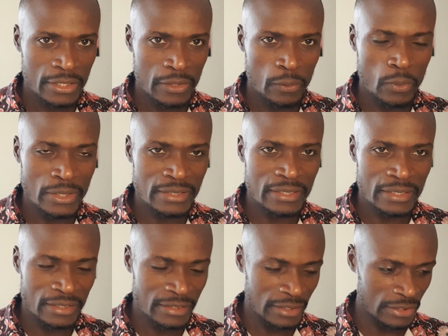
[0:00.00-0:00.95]
what the
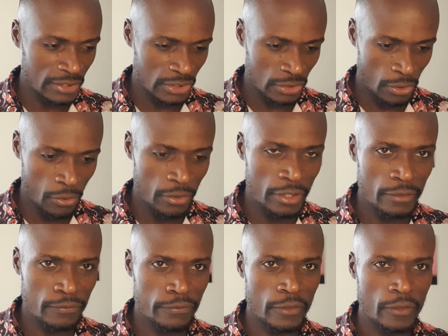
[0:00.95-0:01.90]
research is calling
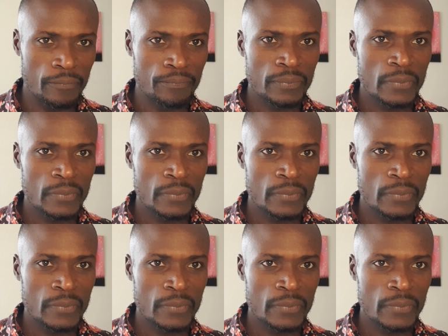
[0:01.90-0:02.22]
for.